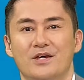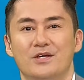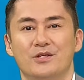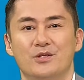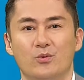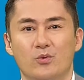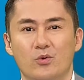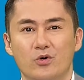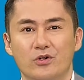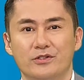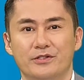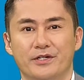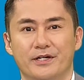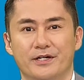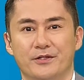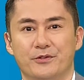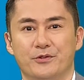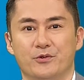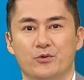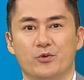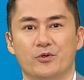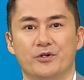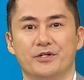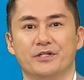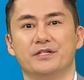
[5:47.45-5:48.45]
The World Health
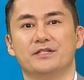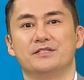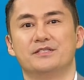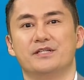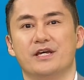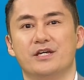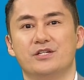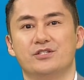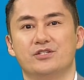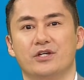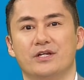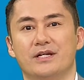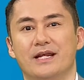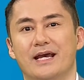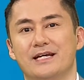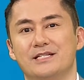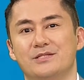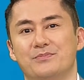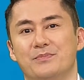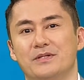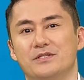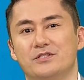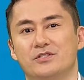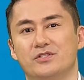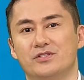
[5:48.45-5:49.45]
Organization has
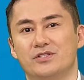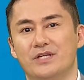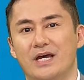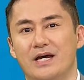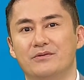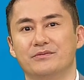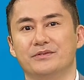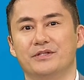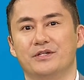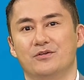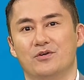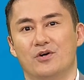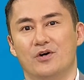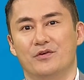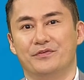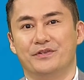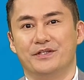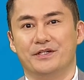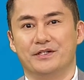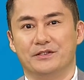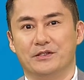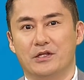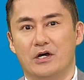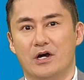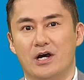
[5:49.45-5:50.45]
been sounding off
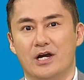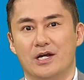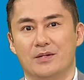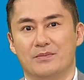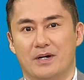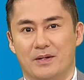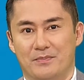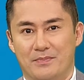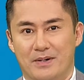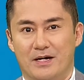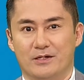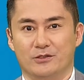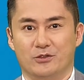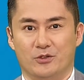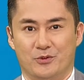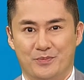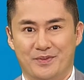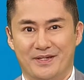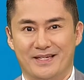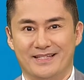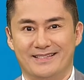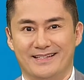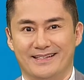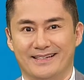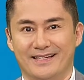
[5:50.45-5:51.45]
the alarm about
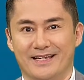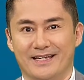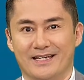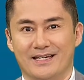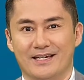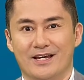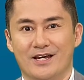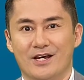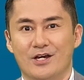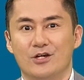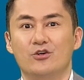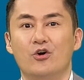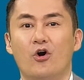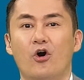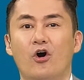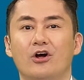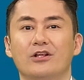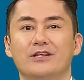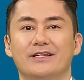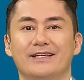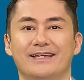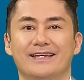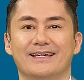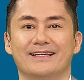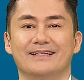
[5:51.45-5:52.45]
obesity,
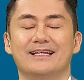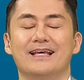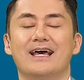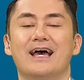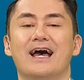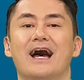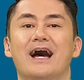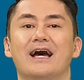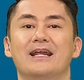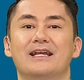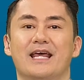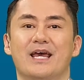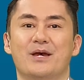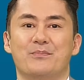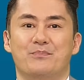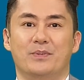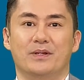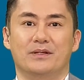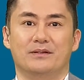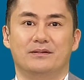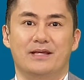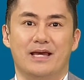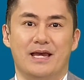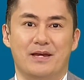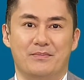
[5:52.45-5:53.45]
calling it an
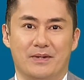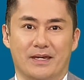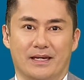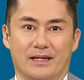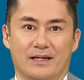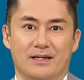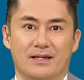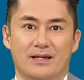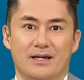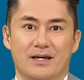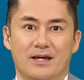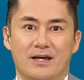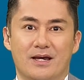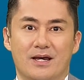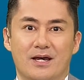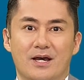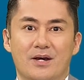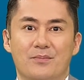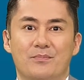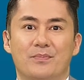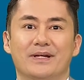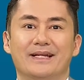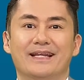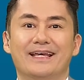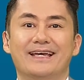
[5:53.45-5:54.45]
epidemic.
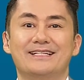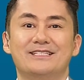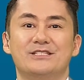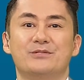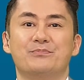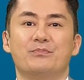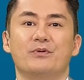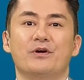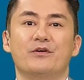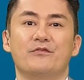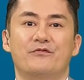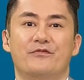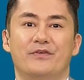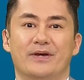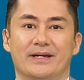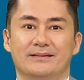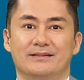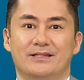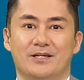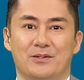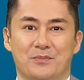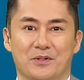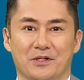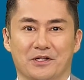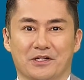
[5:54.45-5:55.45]
But it's
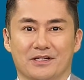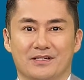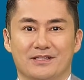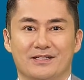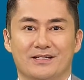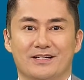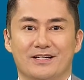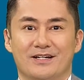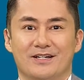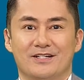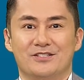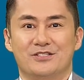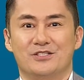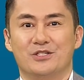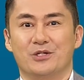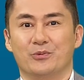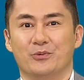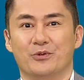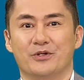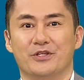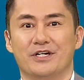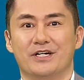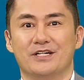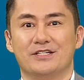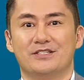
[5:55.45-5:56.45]
preventable. Still
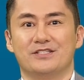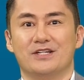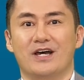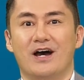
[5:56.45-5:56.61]
with us